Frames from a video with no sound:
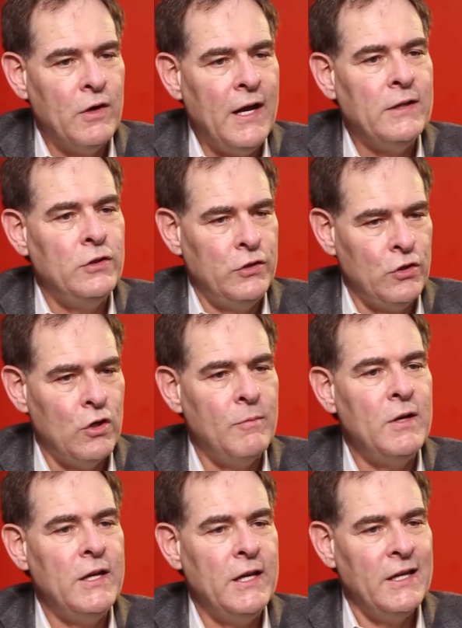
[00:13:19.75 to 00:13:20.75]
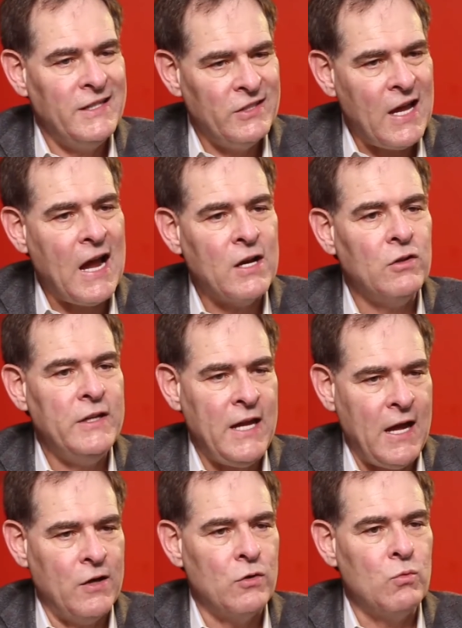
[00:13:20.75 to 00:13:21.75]
and determining exactly
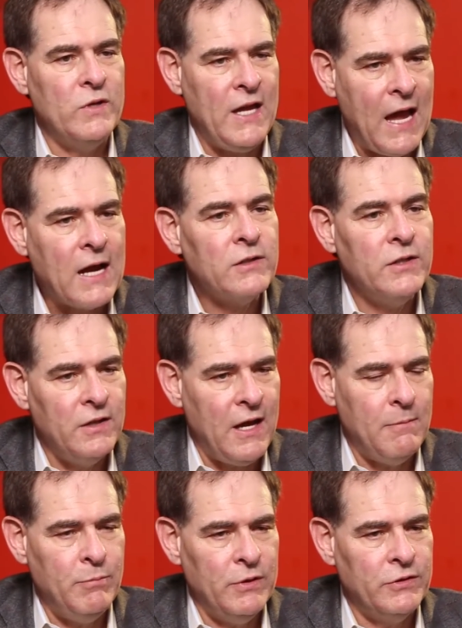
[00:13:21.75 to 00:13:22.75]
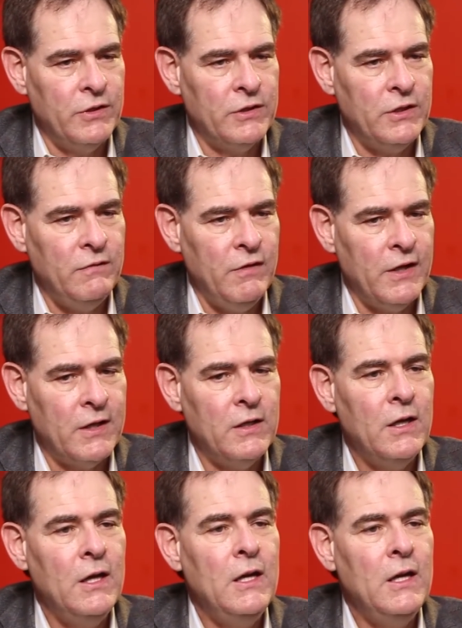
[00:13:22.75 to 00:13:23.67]
how to react to that business event,